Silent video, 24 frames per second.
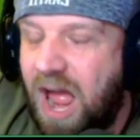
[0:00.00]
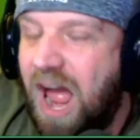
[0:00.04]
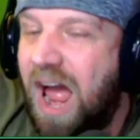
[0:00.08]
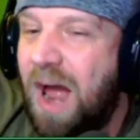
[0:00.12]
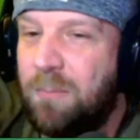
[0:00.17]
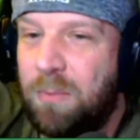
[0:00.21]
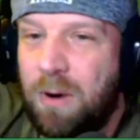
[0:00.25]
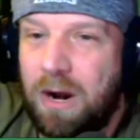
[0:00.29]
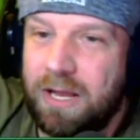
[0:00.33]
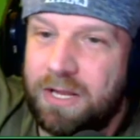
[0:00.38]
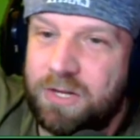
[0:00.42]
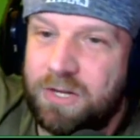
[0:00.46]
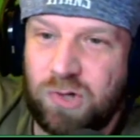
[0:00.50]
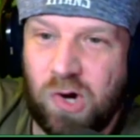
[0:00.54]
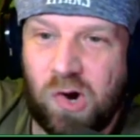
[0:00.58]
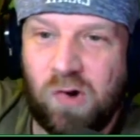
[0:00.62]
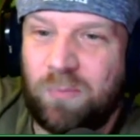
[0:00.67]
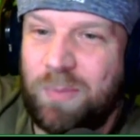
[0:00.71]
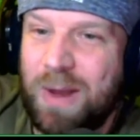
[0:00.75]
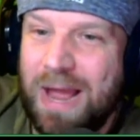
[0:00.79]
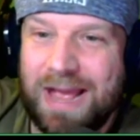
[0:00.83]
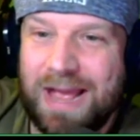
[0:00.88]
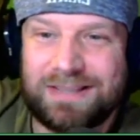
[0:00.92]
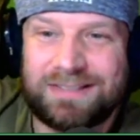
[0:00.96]
I probably
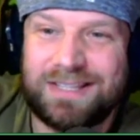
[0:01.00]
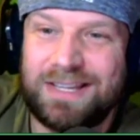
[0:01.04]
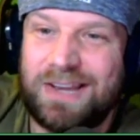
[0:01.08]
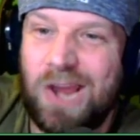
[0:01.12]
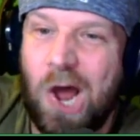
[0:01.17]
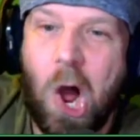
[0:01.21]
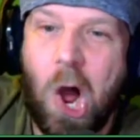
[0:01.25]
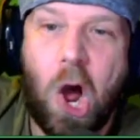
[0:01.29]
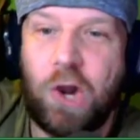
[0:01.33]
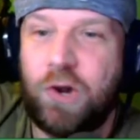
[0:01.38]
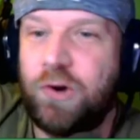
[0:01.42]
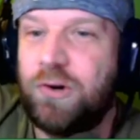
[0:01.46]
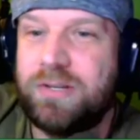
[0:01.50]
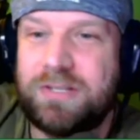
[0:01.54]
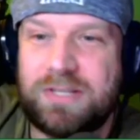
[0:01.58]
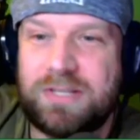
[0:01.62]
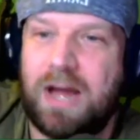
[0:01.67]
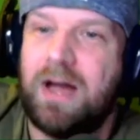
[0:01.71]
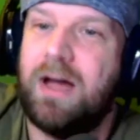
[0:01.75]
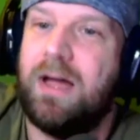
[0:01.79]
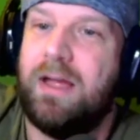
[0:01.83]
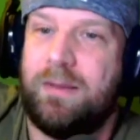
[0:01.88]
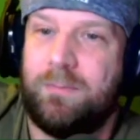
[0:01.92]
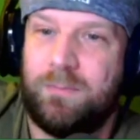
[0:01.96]
drove past it a hundred
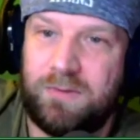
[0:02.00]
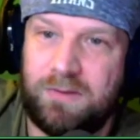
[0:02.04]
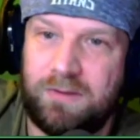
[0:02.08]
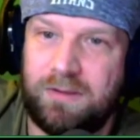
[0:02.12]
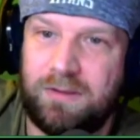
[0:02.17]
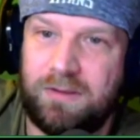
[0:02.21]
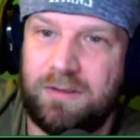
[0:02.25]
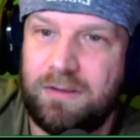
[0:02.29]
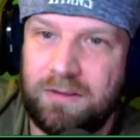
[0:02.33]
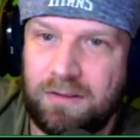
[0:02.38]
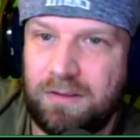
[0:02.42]
times